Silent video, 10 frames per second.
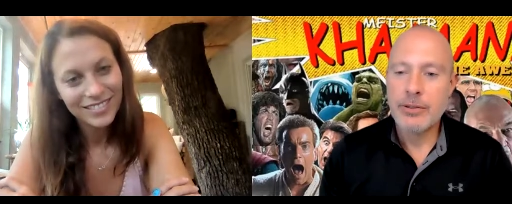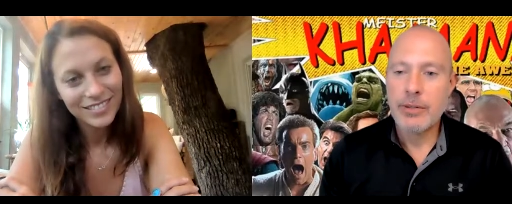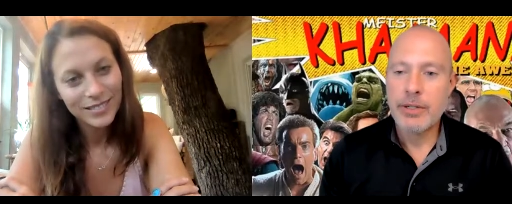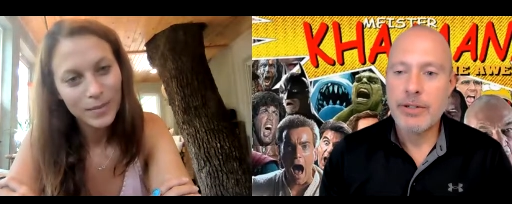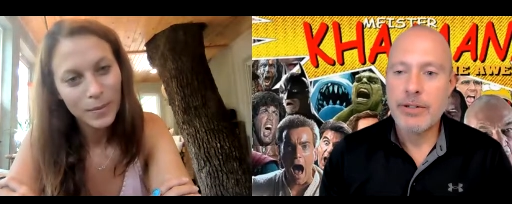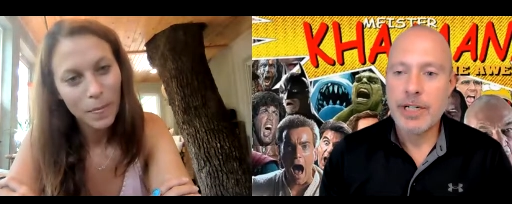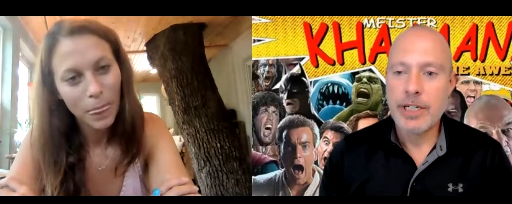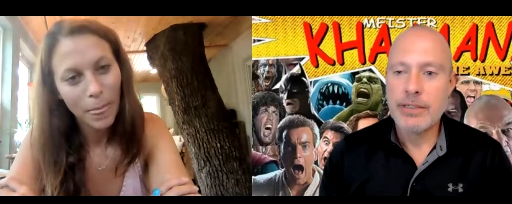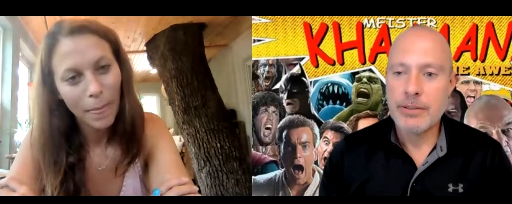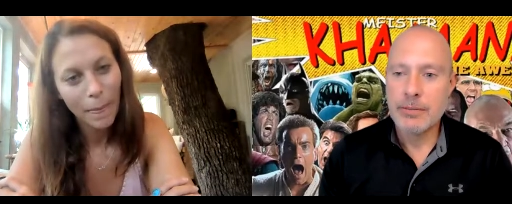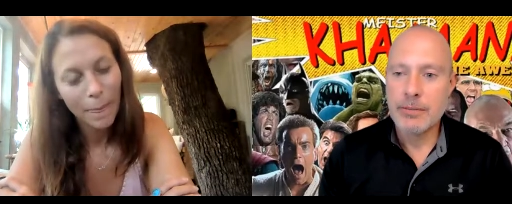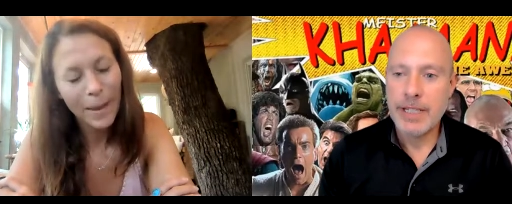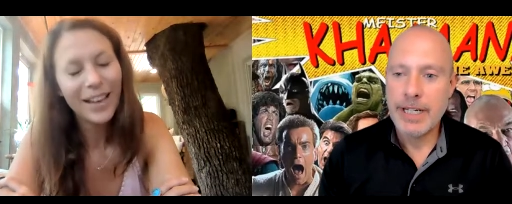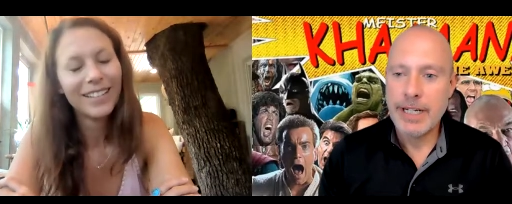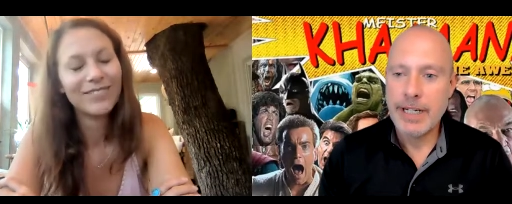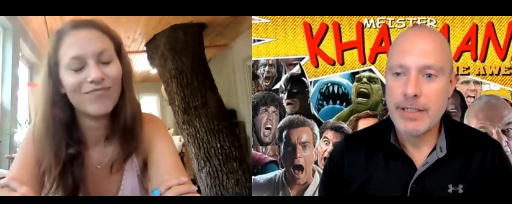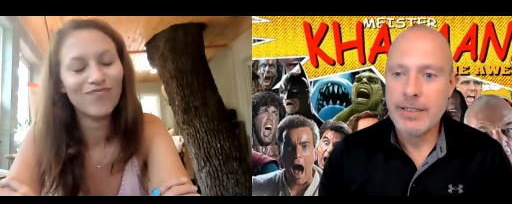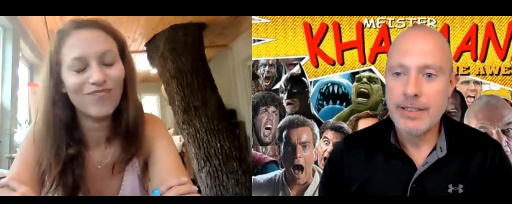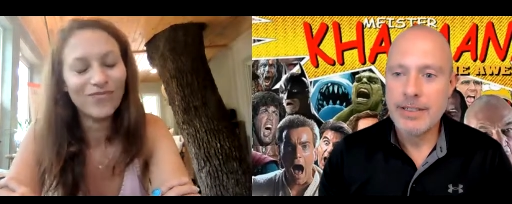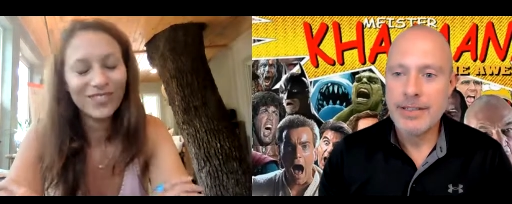Speaker 1: superhero costumes knitting.